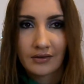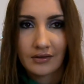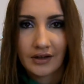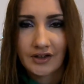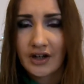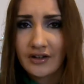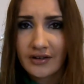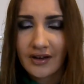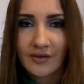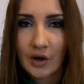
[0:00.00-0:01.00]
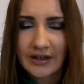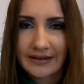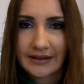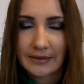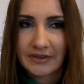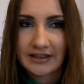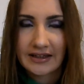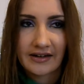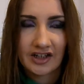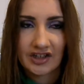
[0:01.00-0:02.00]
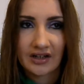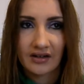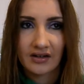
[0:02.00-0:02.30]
I don't know that I've got anything limited edition.